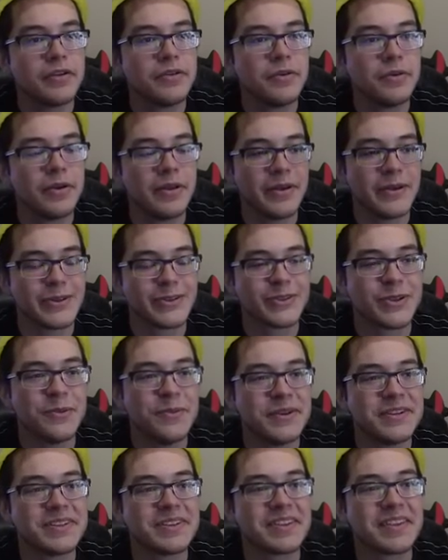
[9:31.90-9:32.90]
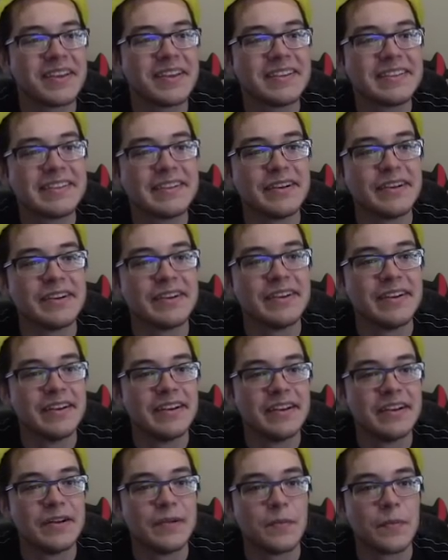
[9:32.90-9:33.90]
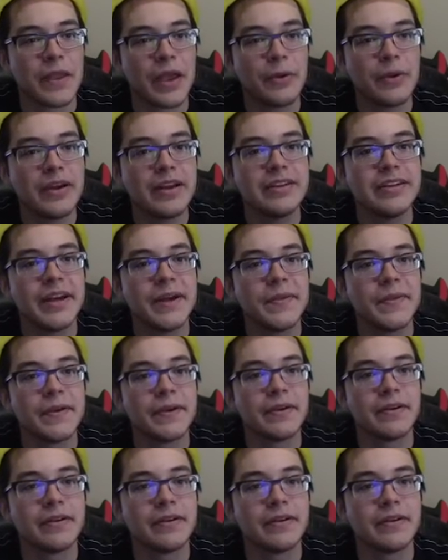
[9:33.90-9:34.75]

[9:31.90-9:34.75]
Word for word: there's so much things here. How do I get down there?